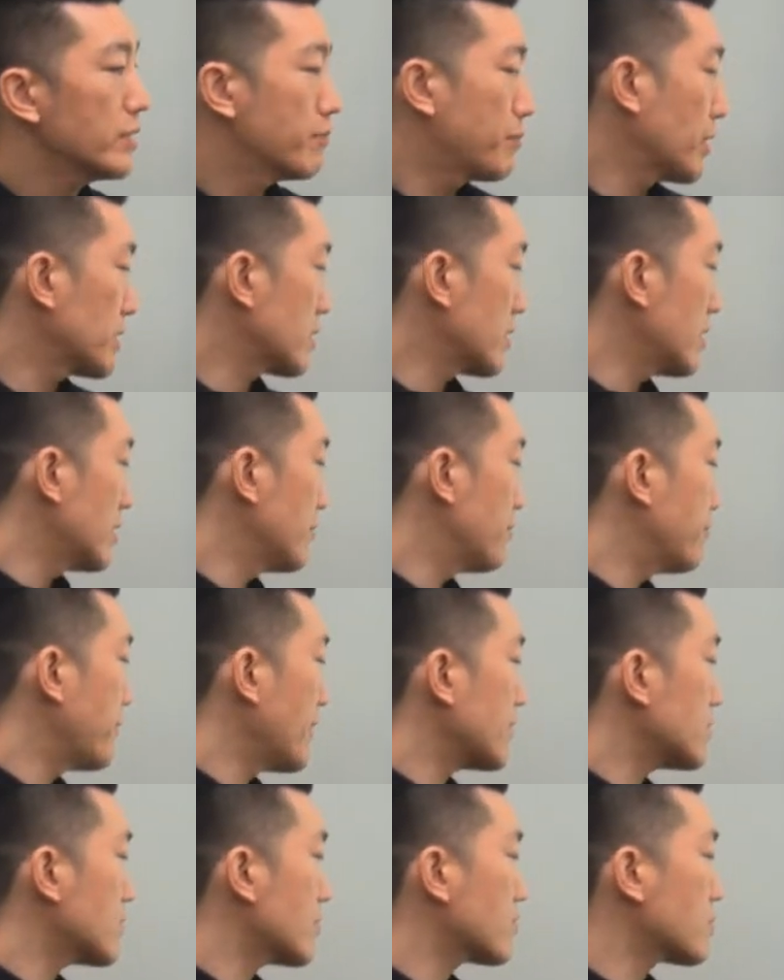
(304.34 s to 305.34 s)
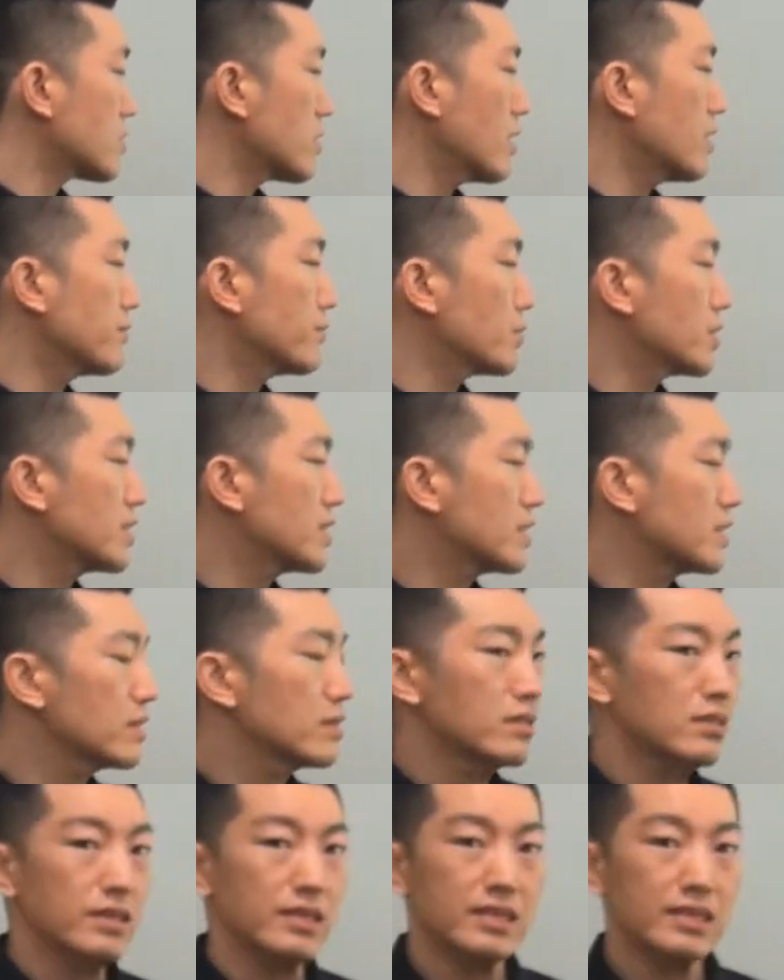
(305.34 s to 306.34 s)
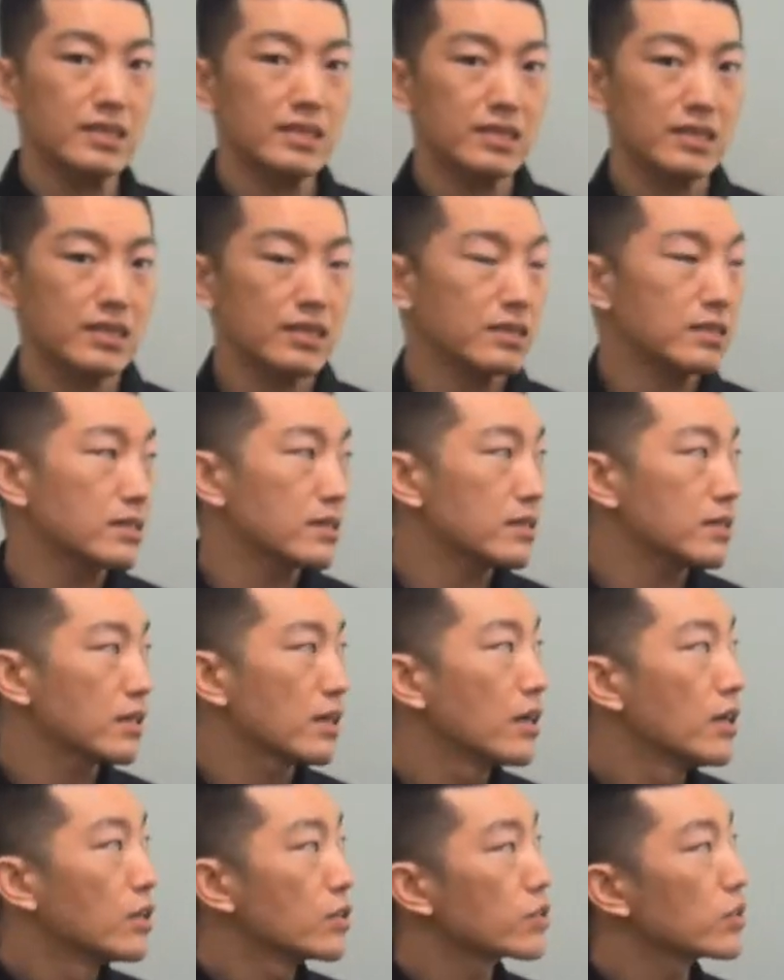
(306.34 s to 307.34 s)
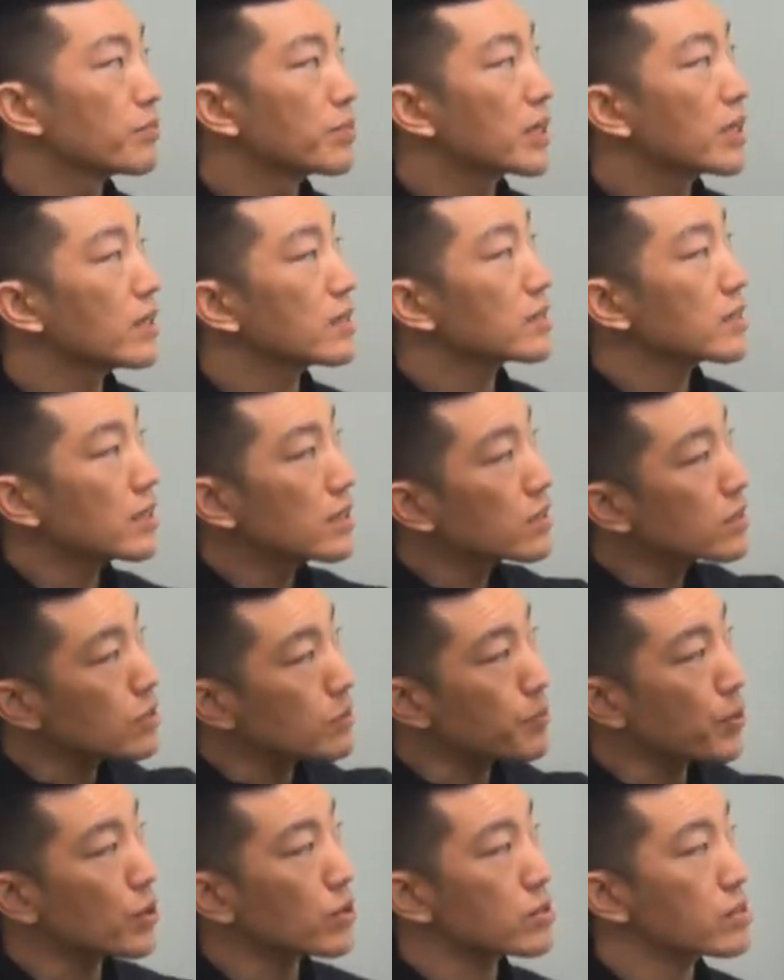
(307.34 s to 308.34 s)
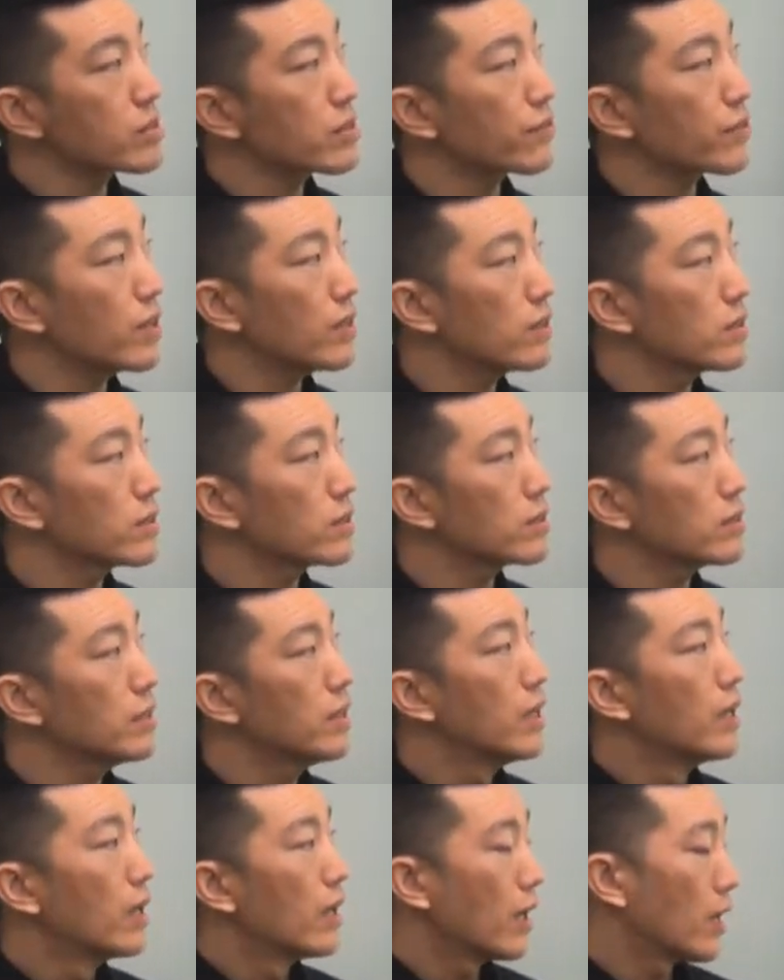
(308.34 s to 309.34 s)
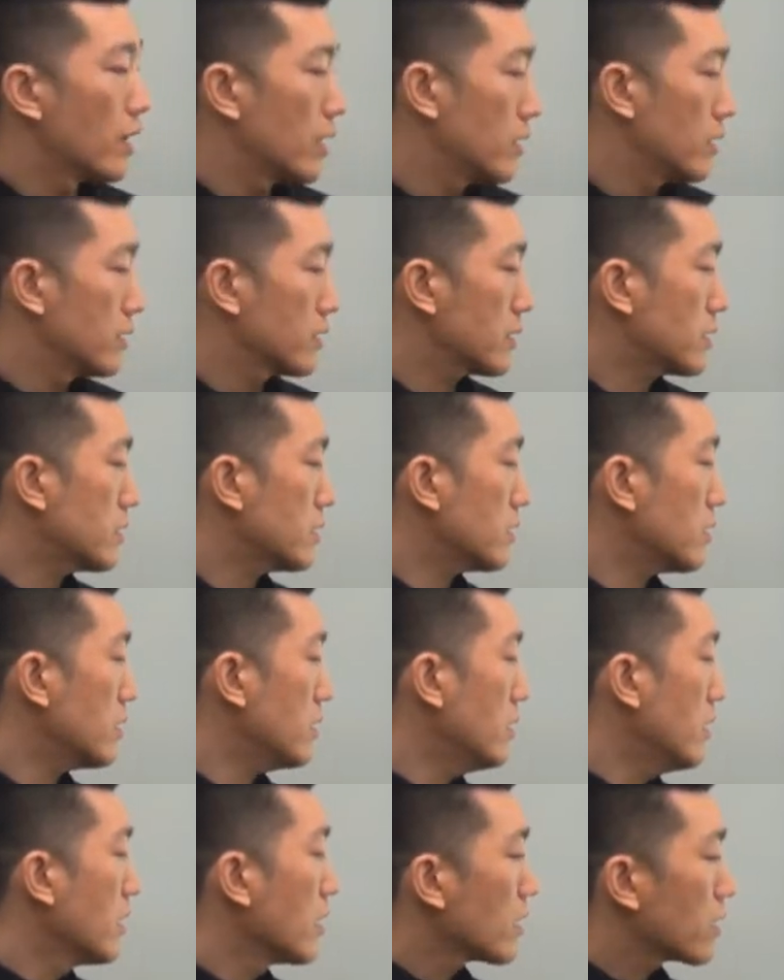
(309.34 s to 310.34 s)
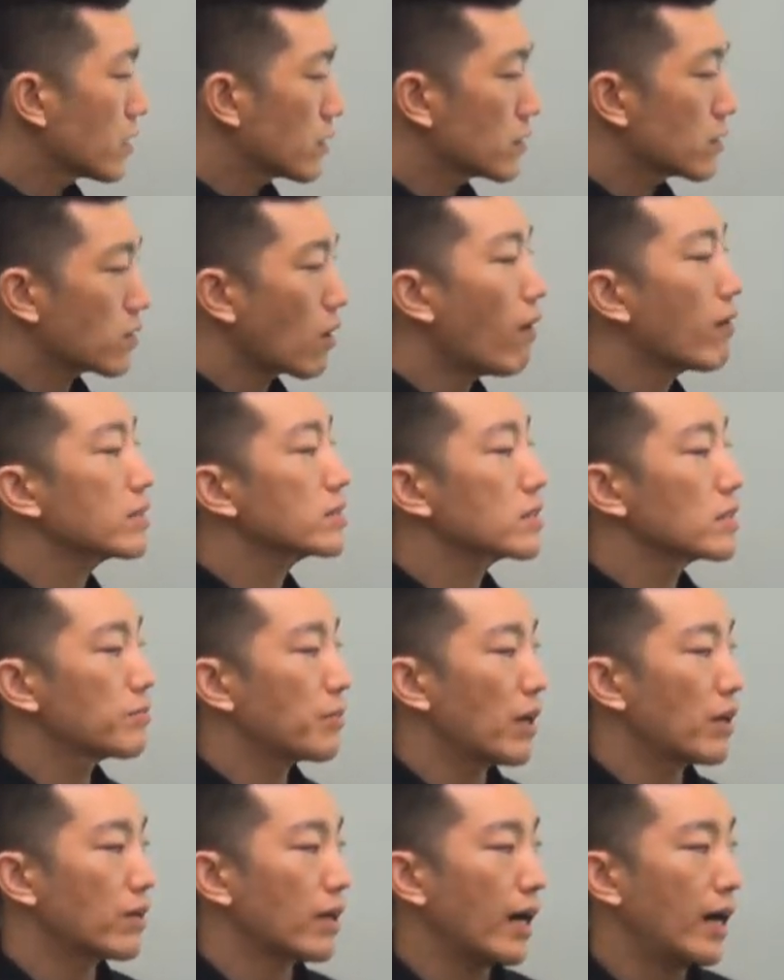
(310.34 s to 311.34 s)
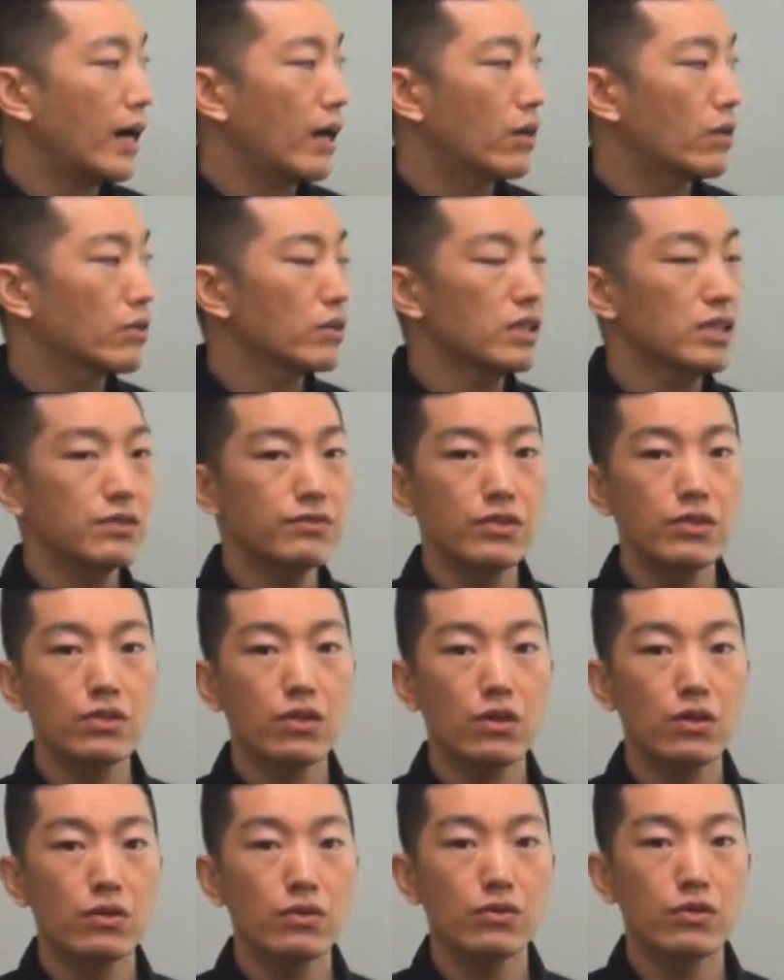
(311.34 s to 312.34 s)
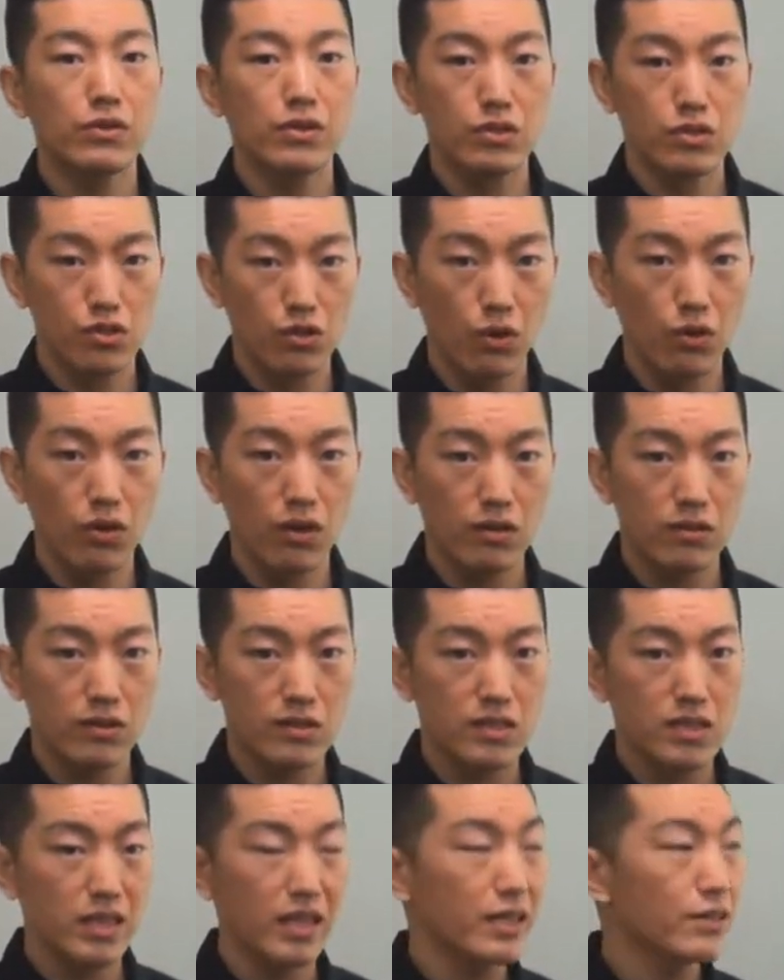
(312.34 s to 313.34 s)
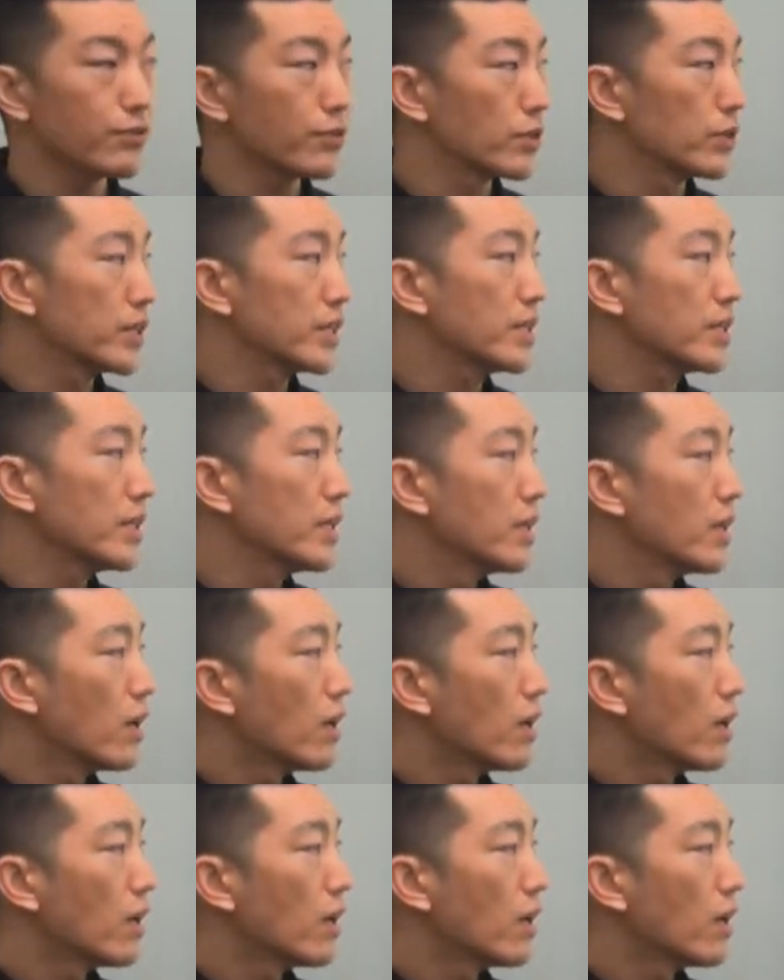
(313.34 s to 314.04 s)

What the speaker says: but the effects of slavery still exist. So because he is a person of color, he talks about how even though there's no longer slavery,